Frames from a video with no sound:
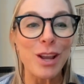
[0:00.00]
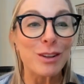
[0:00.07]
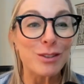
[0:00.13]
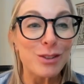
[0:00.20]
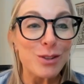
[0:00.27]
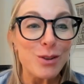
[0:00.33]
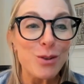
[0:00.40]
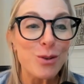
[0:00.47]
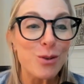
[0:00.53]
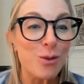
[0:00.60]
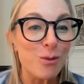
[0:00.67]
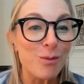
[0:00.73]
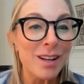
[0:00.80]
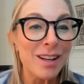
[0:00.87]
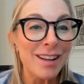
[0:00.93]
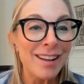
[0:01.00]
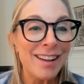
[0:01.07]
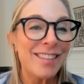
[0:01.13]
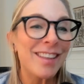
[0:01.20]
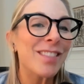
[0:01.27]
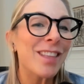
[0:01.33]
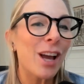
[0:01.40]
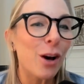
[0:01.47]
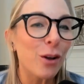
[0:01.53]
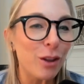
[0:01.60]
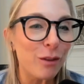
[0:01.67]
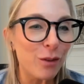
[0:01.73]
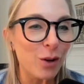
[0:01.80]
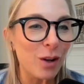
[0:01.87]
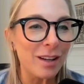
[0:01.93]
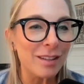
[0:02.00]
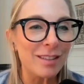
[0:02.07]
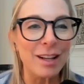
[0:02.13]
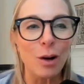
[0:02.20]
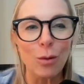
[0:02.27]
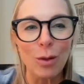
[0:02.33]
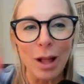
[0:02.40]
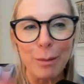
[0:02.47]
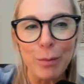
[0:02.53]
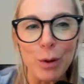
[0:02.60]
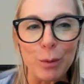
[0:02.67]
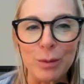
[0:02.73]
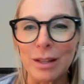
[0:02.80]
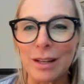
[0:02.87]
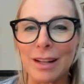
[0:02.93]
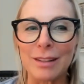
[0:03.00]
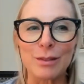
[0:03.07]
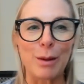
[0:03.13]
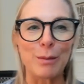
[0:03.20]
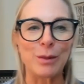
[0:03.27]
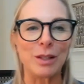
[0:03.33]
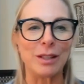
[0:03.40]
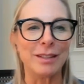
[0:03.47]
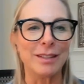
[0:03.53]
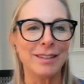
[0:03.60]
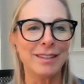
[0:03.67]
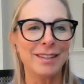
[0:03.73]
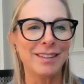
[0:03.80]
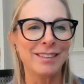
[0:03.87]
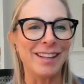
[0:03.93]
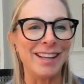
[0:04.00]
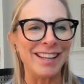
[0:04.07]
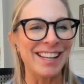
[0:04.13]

assume that the health of your gut is like, oh, well, I pooped today, so I'm good. Like,